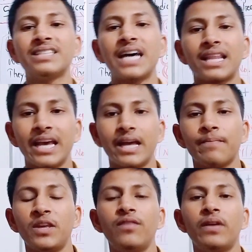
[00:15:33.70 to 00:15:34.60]
are
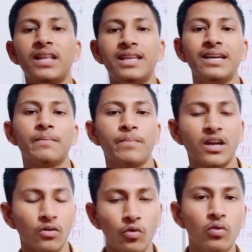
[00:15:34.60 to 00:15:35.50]
there, if anything
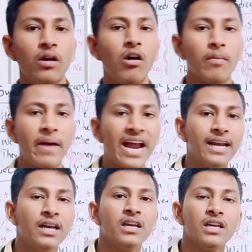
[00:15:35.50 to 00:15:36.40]
good or
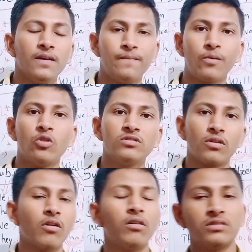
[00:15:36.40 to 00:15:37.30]
bad, if pros
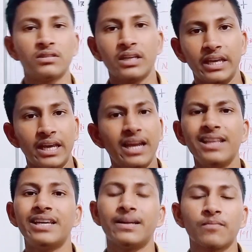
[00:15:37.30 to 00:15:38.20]
and cons,
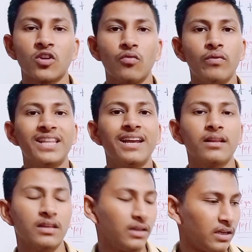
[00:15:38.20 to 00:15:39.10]
anything,
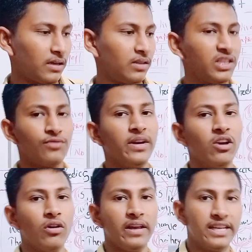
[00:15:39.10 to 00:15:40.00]
whether this
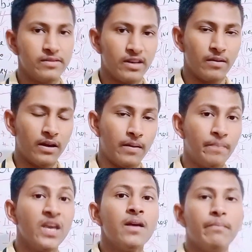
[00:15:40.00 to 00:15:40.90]
video is
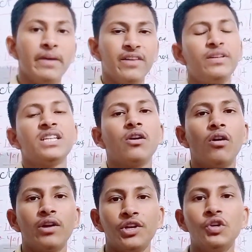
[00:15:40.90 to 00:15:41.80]
beneficial
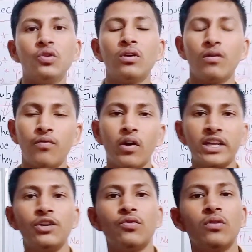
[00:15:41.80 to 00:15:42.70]
or you for
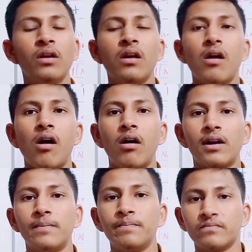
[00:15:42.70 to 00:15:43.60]
you
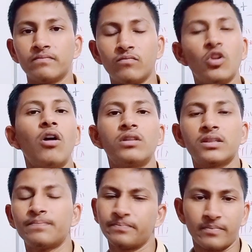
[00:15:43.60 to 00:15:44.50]
or
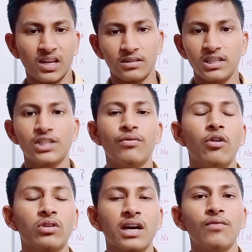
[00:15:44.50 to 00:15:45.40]
not, just you
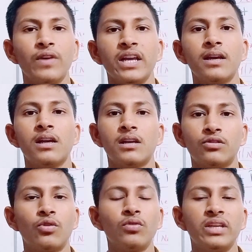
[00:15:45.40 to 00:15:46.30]
have to convey
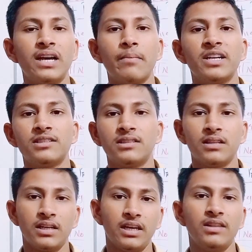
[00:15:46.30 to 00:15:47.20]
through the comments
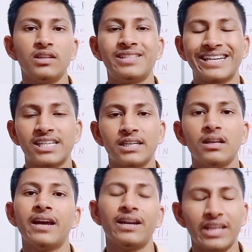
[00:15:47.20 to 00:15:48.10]
in this
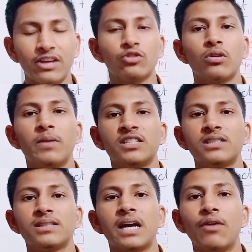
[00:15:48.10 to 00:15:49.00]
section. Thank you so much.
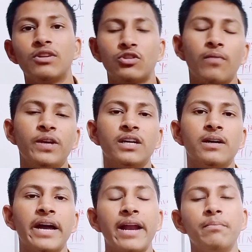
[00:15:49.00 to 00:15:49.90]
I will stop
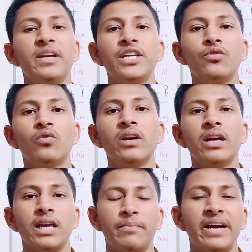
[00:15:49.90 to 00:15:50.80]
here and meet you
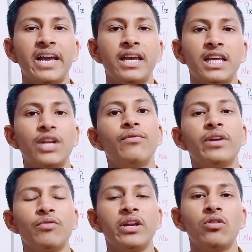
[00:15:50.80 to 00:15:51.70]
in my
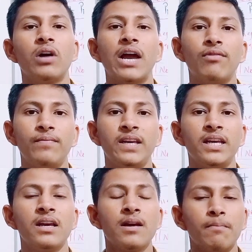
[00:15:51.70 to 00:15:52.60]
innovative video. I will
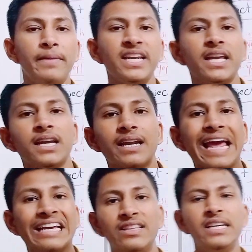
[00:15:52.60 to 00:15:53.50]
be bringing
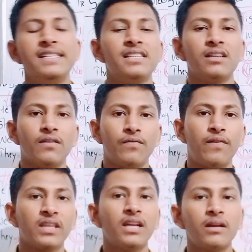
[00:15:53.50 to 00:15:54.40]
like these
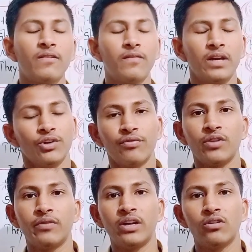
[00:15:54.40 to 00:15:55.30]
further
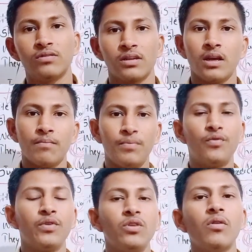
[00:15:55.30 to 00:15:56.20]
innovative videos
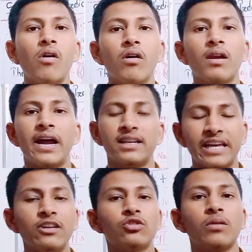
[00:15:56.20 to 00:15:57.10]
before you all, and
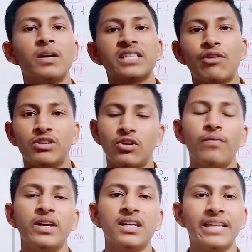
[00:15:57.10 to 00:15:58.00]
thank you so much. I will
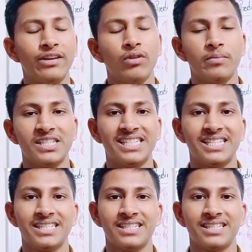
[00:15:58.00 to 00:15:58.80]
stop here. Thank you very much.